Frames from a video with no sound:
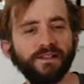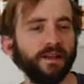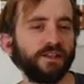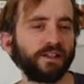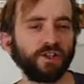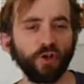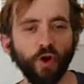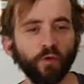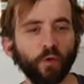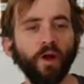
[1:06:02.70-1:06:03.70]
that's like such an
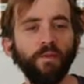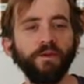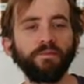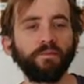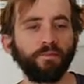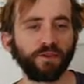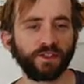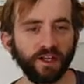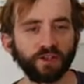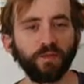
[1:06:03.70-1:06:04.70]
overwhelming
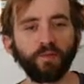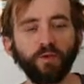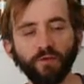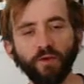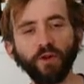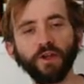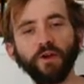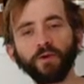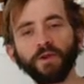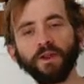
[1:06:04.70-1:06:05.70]
percentage of my
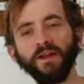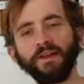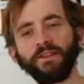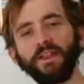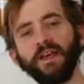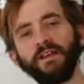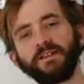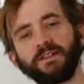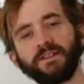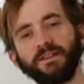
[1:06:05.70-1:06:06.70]
portfolio
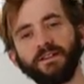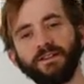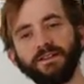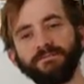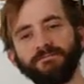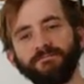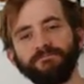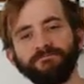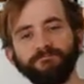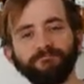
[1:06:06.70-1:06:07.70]
that
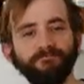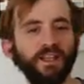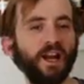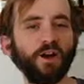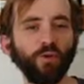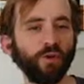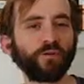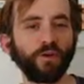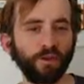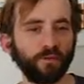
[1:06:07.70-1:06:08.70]
I don't
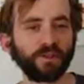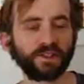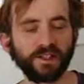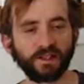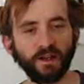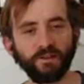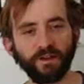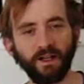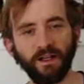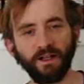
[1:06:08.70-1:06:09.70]
look for other risky
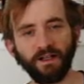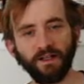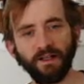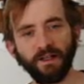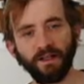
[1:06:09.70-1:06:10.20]
stuff. I